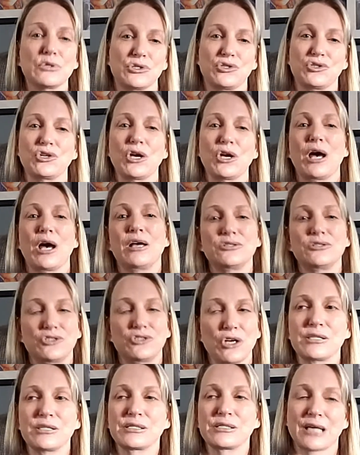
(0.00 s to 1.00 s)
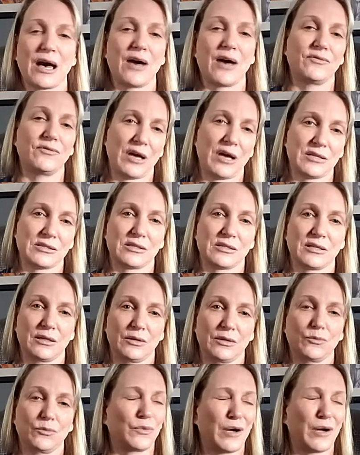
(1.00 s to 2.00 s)
just got vested
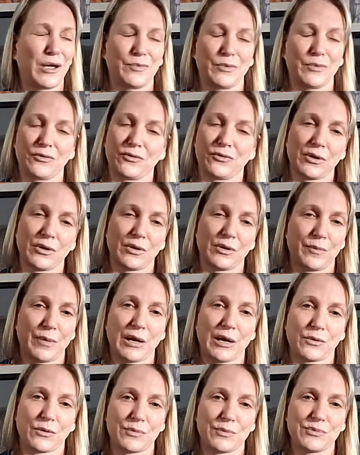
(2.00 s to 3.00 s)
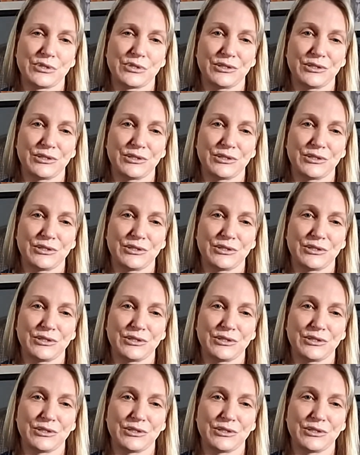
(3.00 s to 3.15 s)
right before the bankruptcy.